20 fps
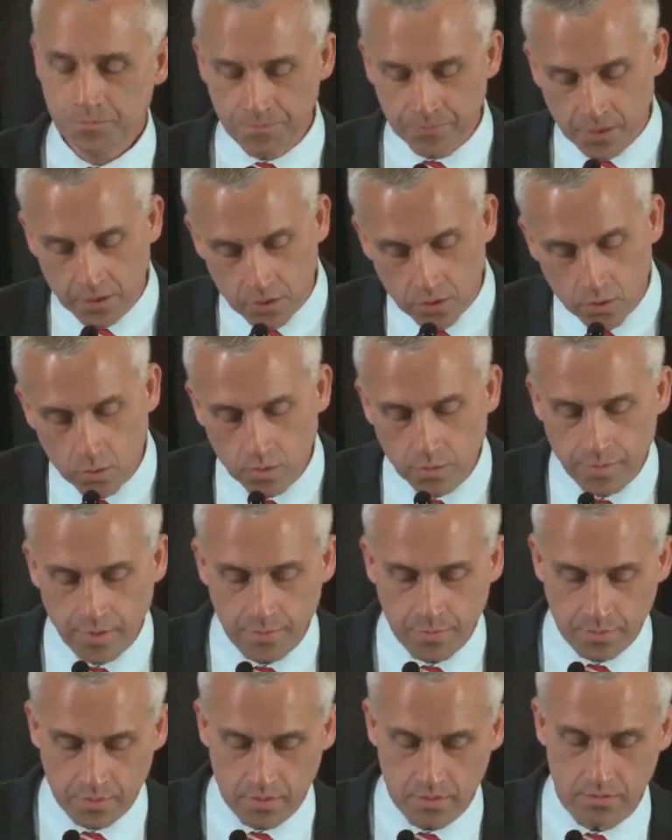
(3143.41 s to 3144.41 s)
You will be
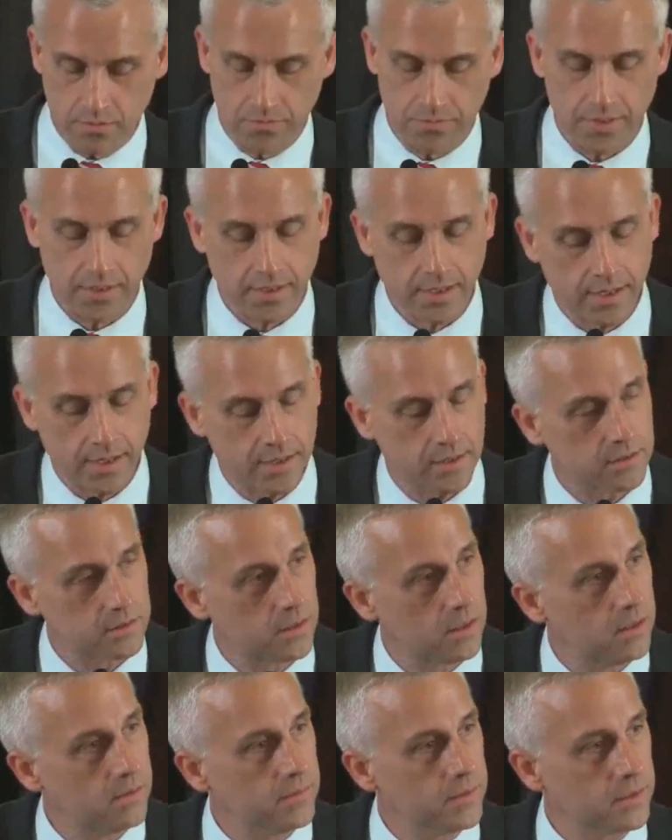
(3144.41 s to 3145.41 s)
proof that God is
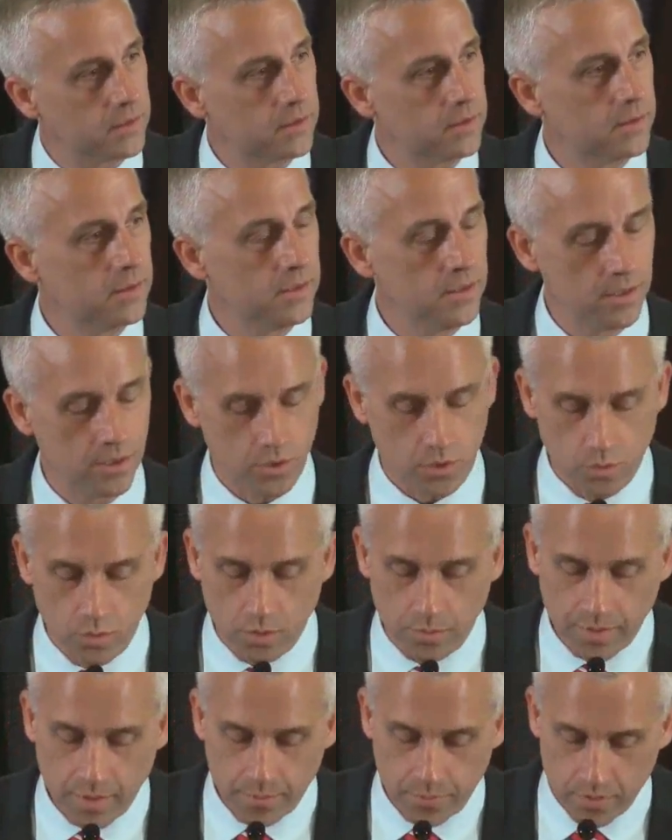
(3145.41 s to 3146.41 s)
loving. You
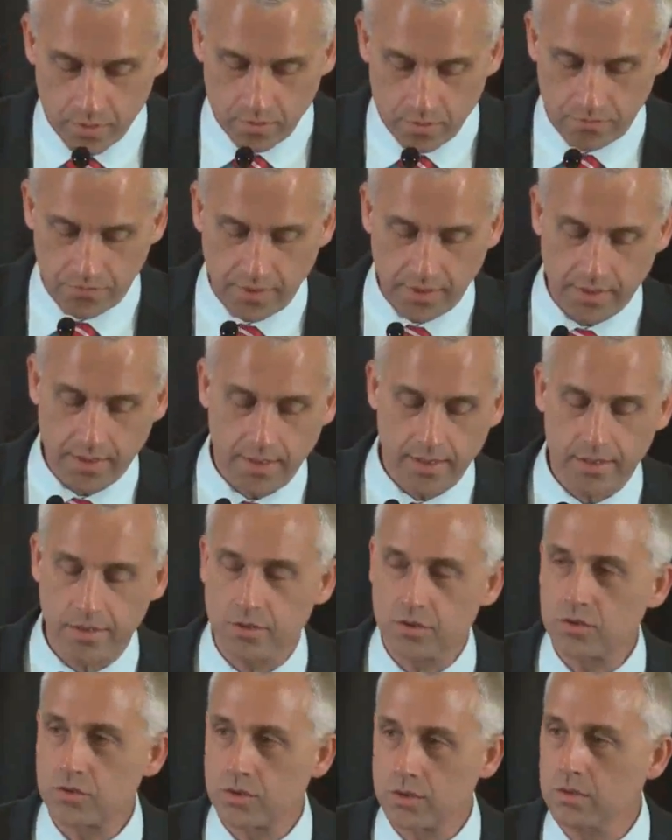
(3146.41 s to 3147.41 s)
will be proof that God is
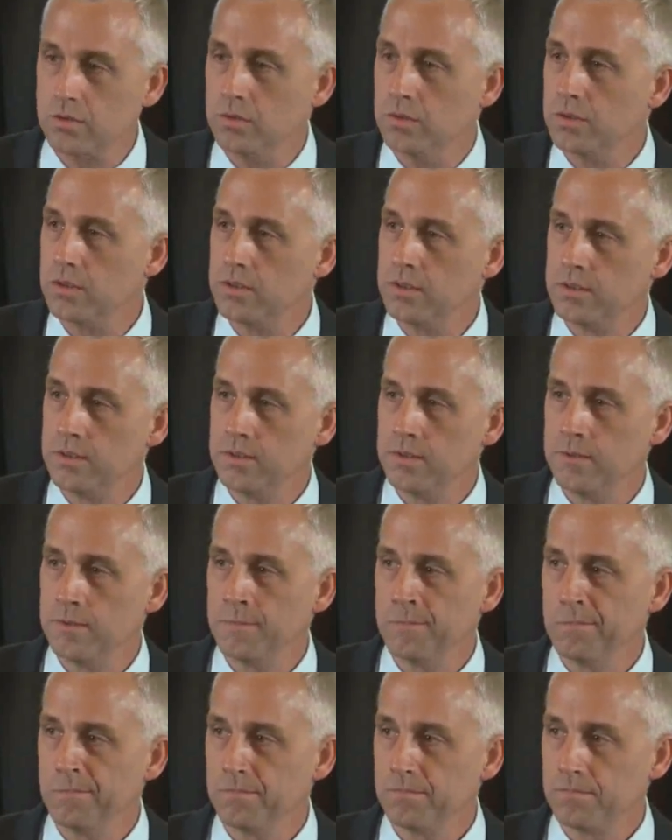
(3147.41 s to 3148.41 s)
true
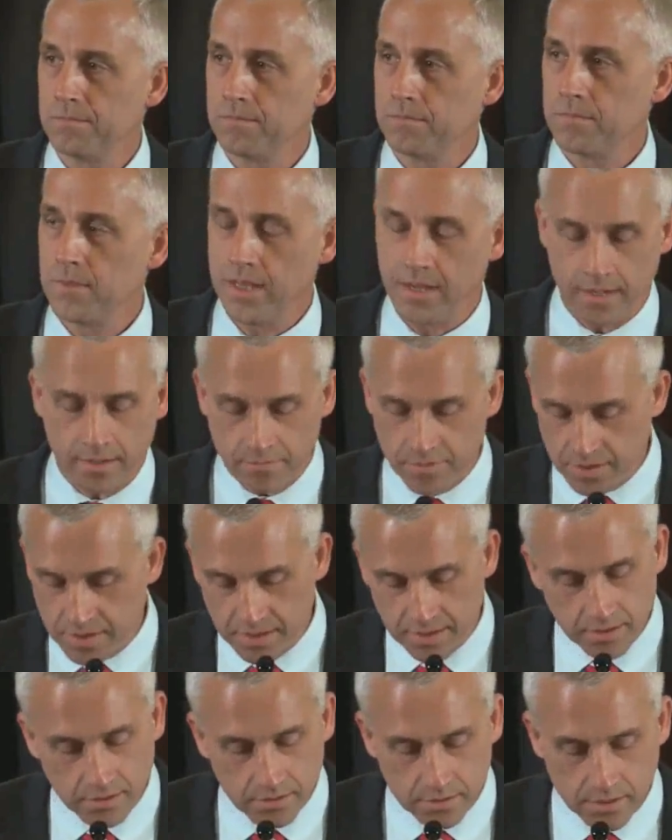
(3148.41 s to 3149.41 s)
and
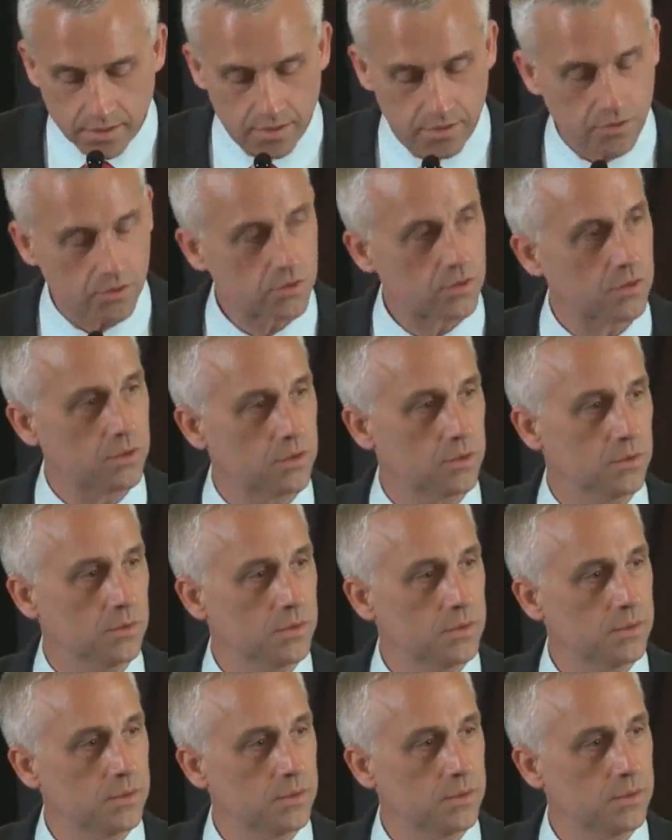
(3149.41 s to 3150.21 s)
everything He said is true.